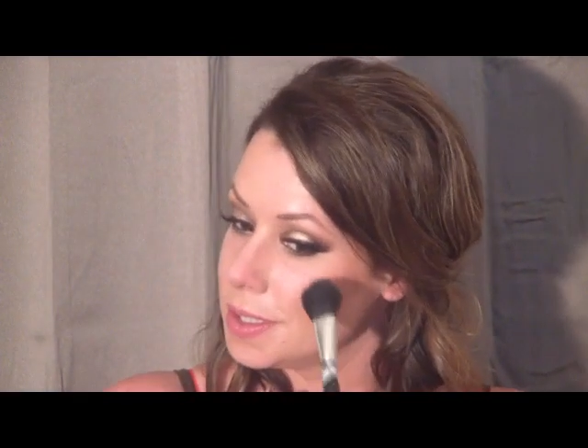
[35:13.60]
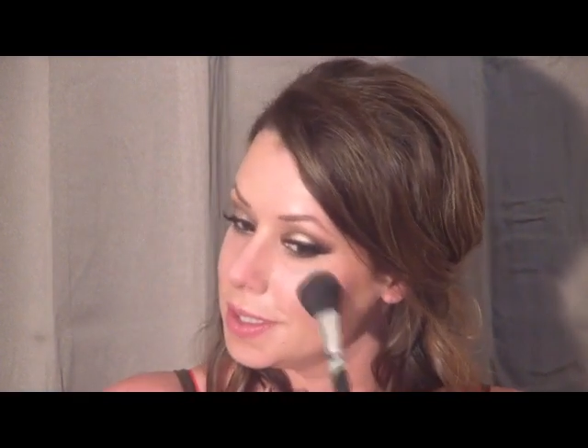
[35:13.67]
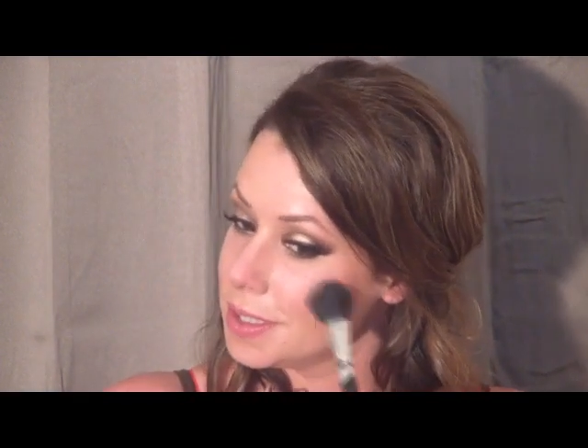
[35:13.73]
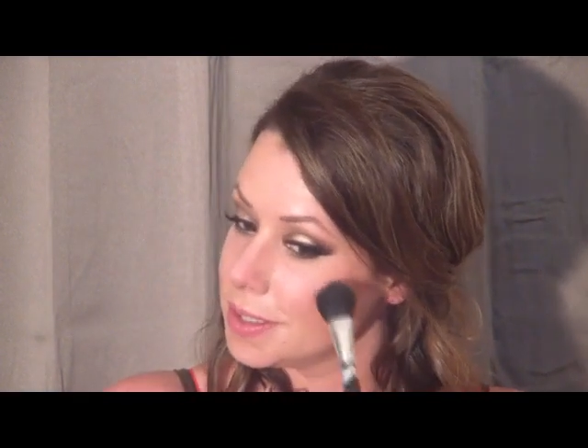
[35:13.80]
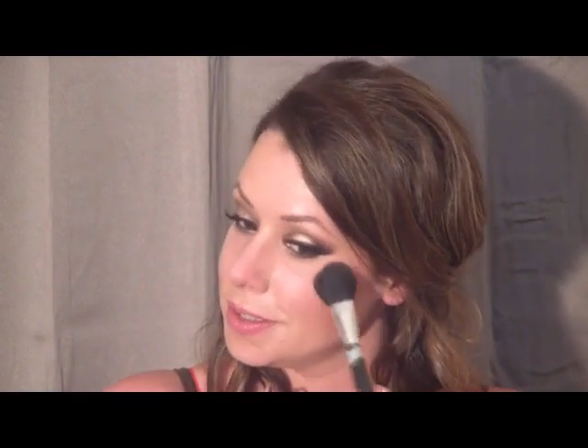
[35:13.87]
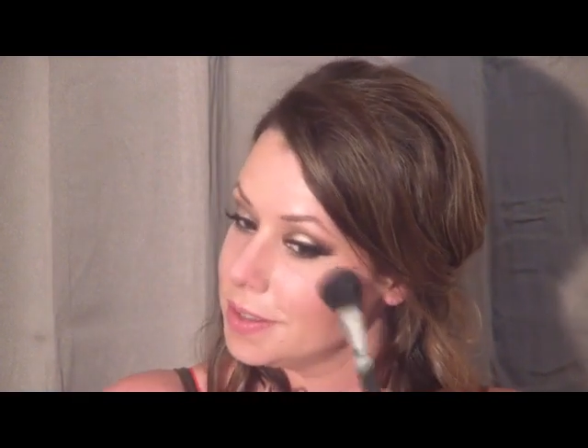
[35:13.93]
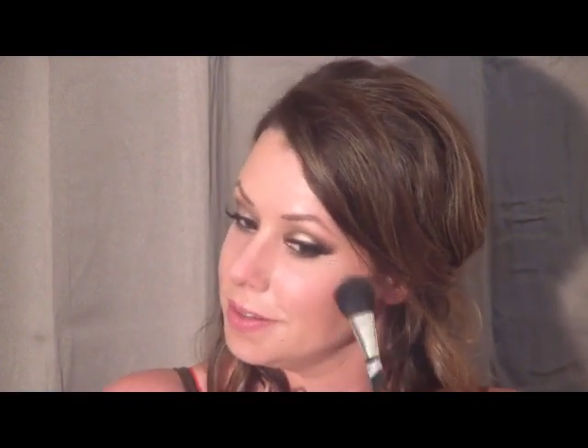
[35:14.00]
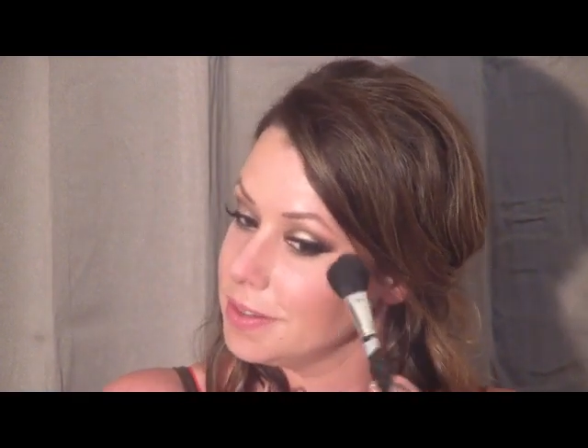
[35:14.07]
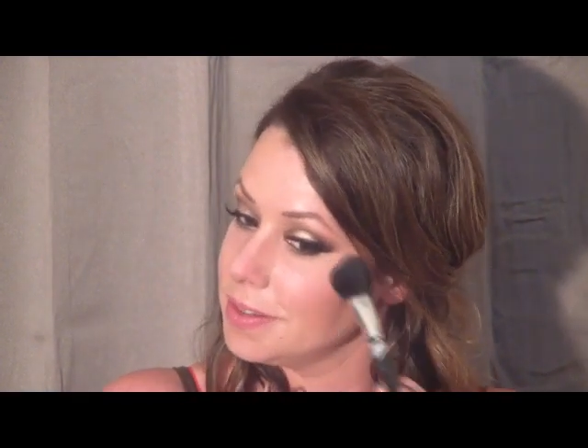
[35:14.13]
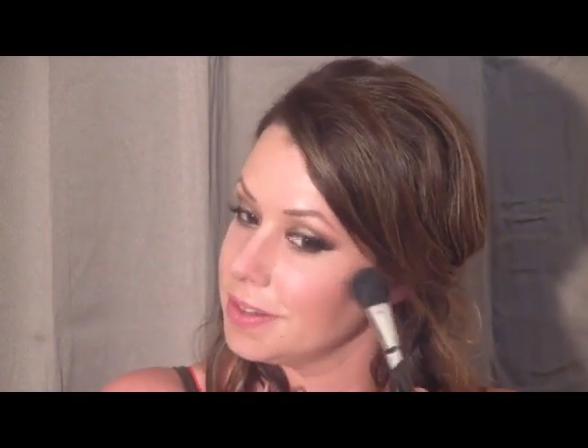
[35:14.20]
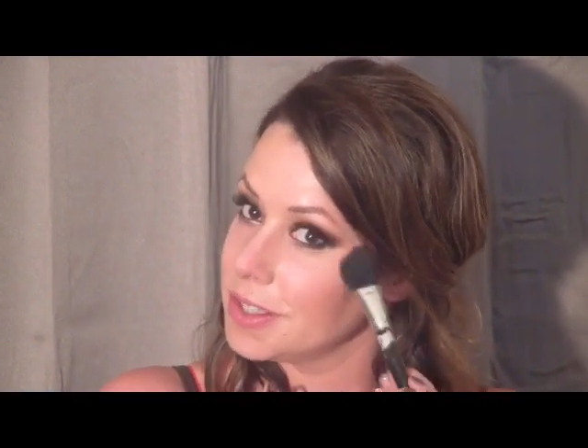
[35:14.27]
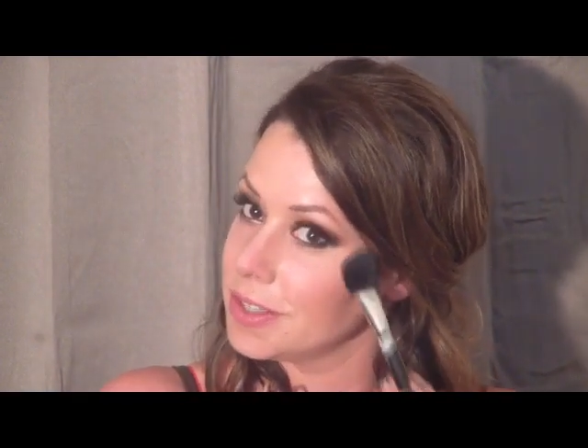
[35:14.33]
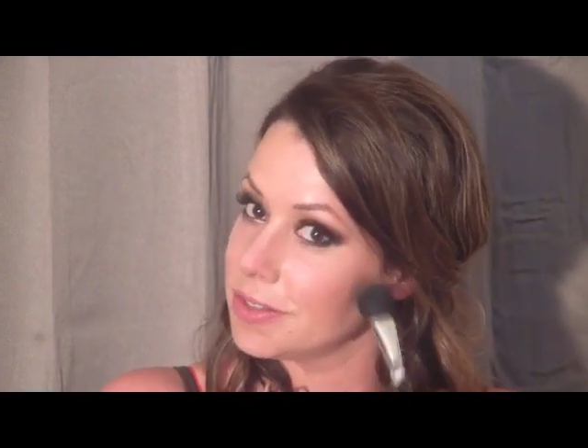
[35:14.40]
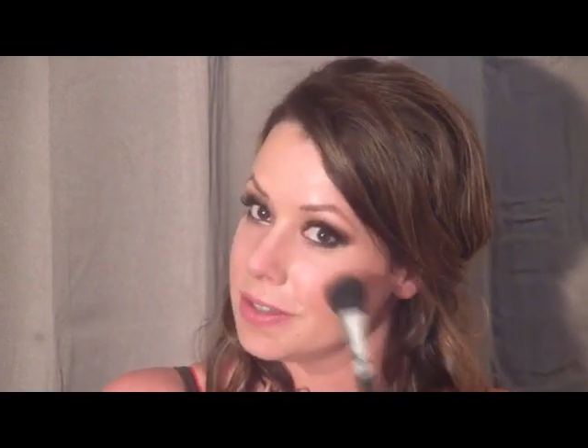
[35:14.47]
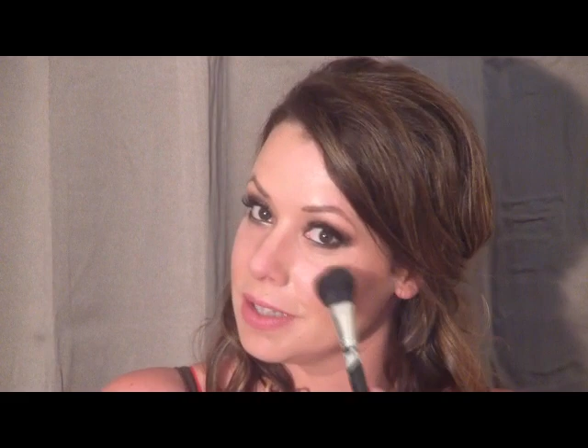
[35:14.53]
Now this is
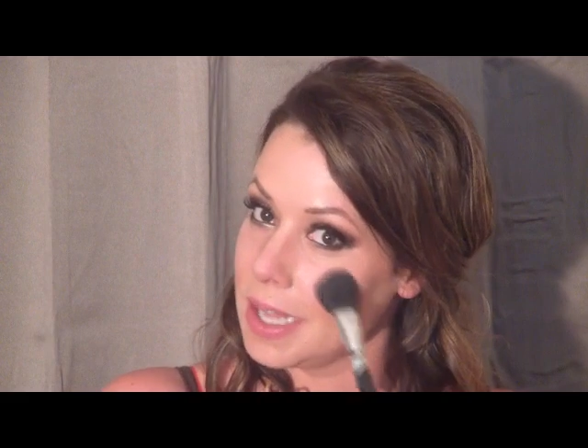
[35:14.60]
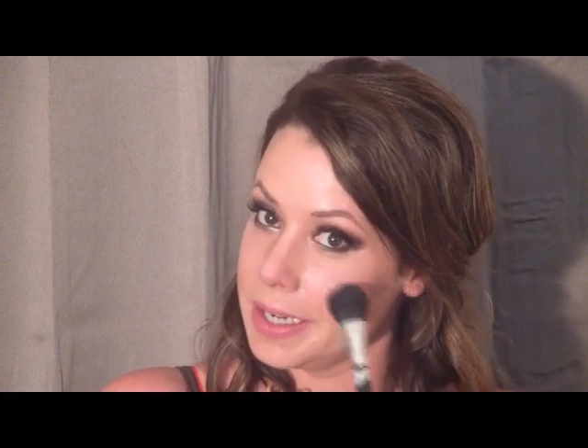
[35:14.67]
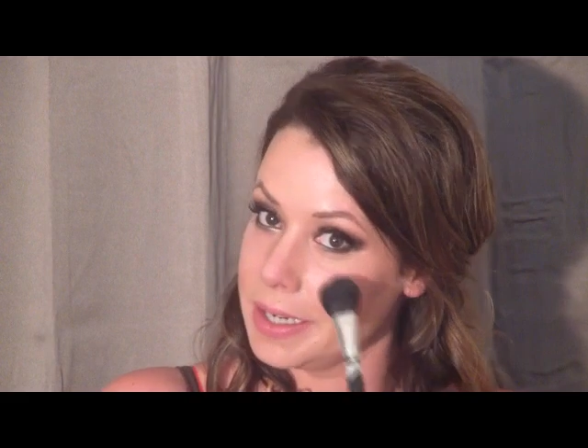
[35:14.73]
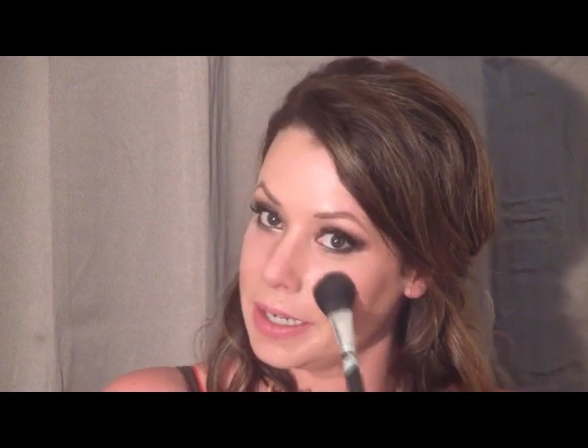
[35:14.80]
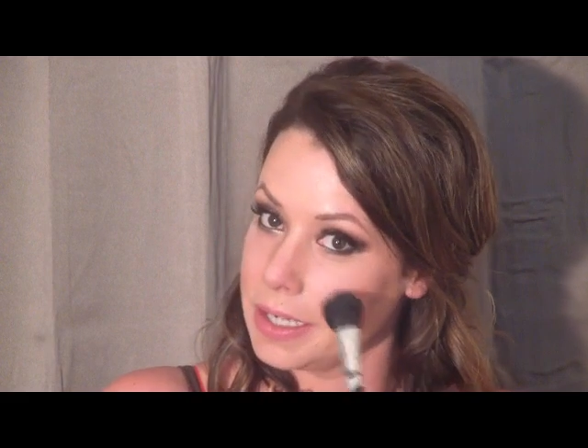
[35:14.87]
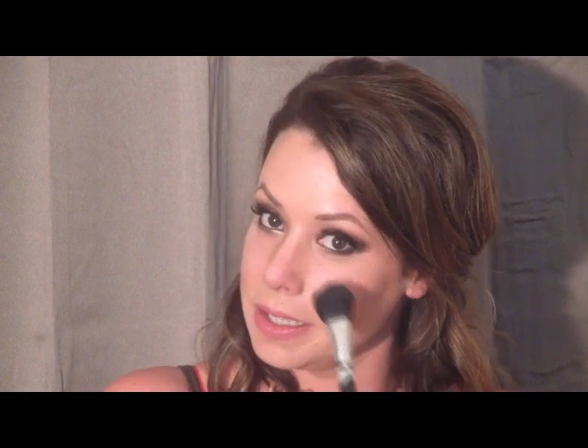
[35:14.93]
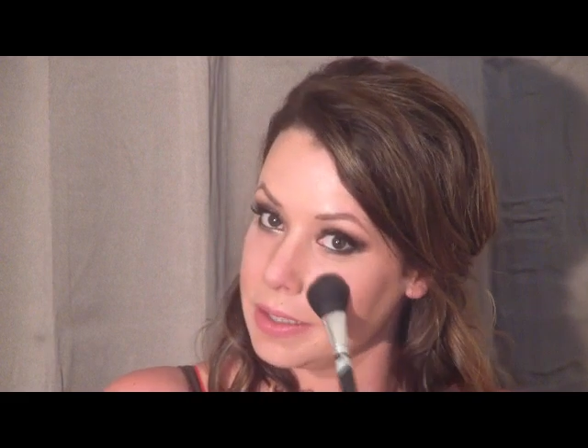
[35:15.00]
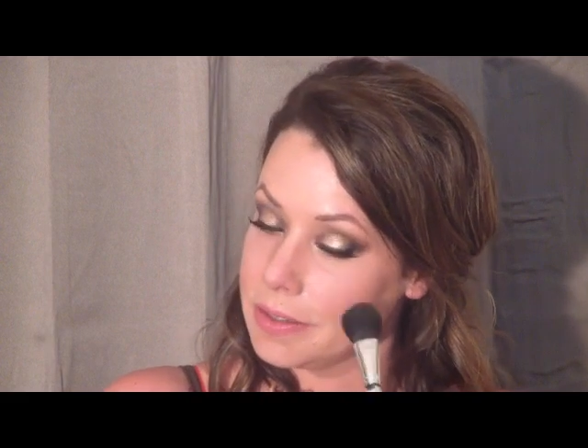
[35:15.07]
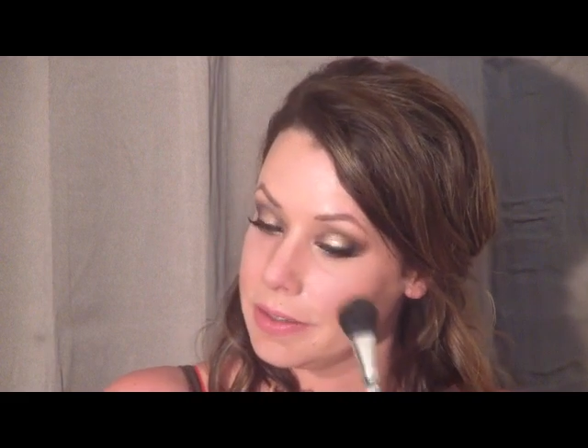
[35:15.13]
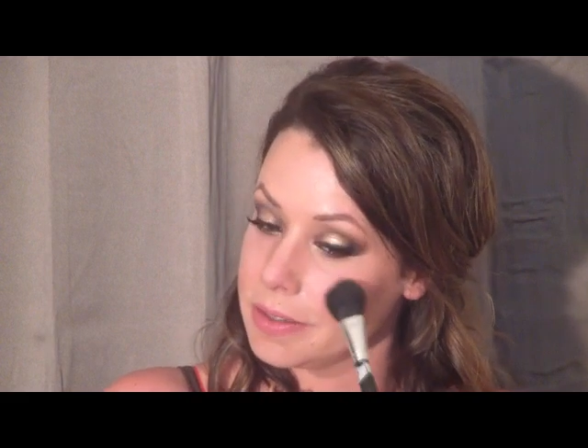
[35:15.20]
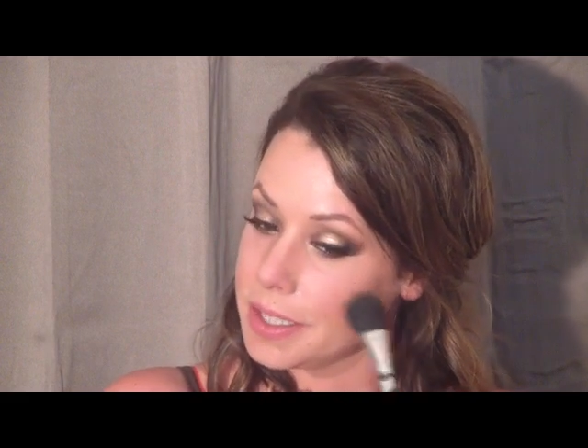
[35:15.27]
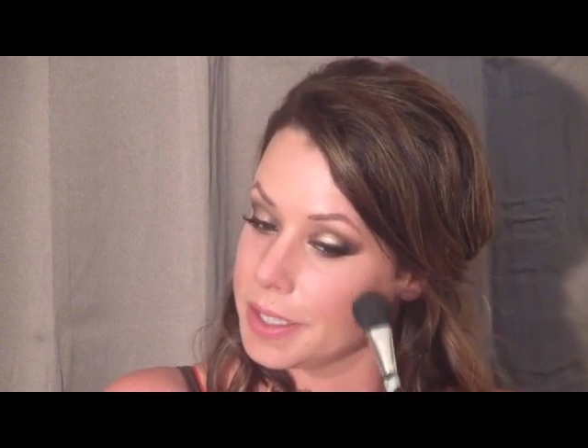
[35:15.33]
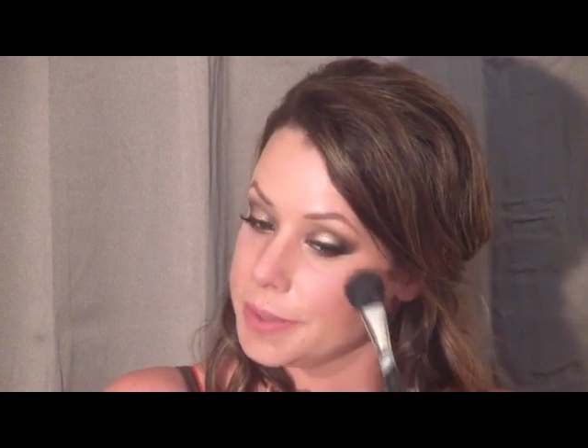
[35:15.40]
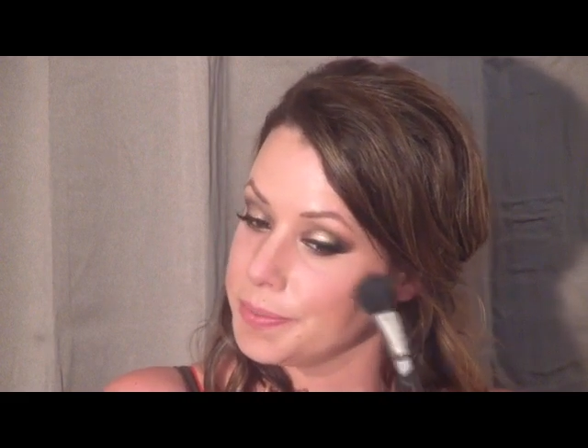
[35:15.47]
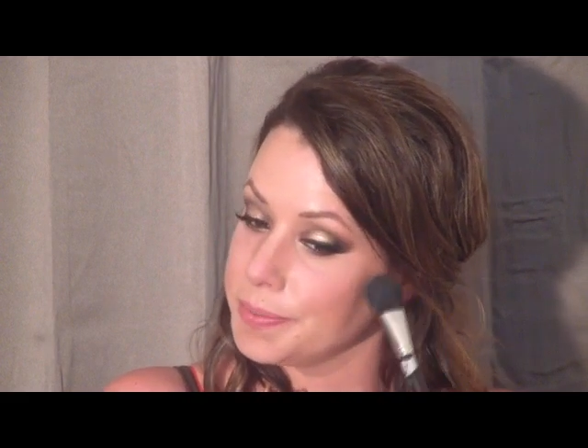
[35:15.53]
just lightening the
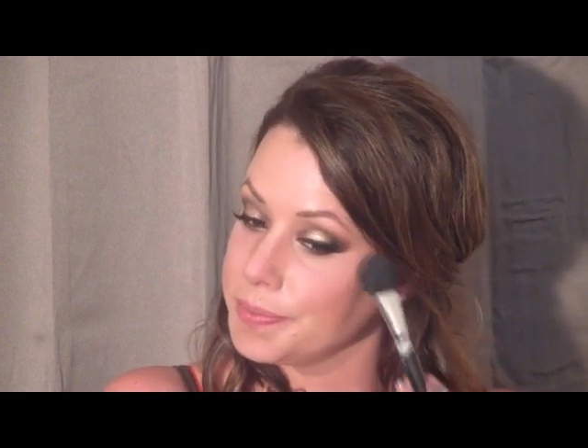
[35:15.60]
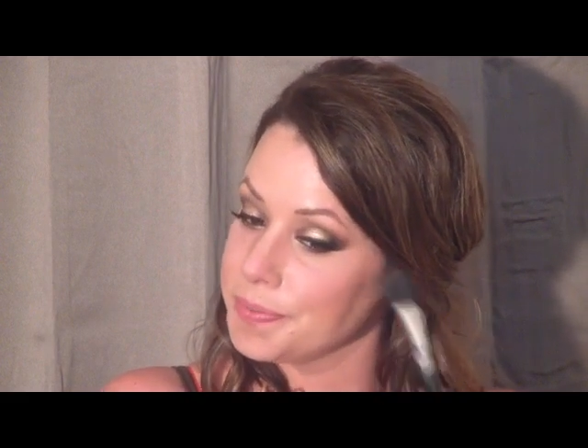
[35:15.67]
skin.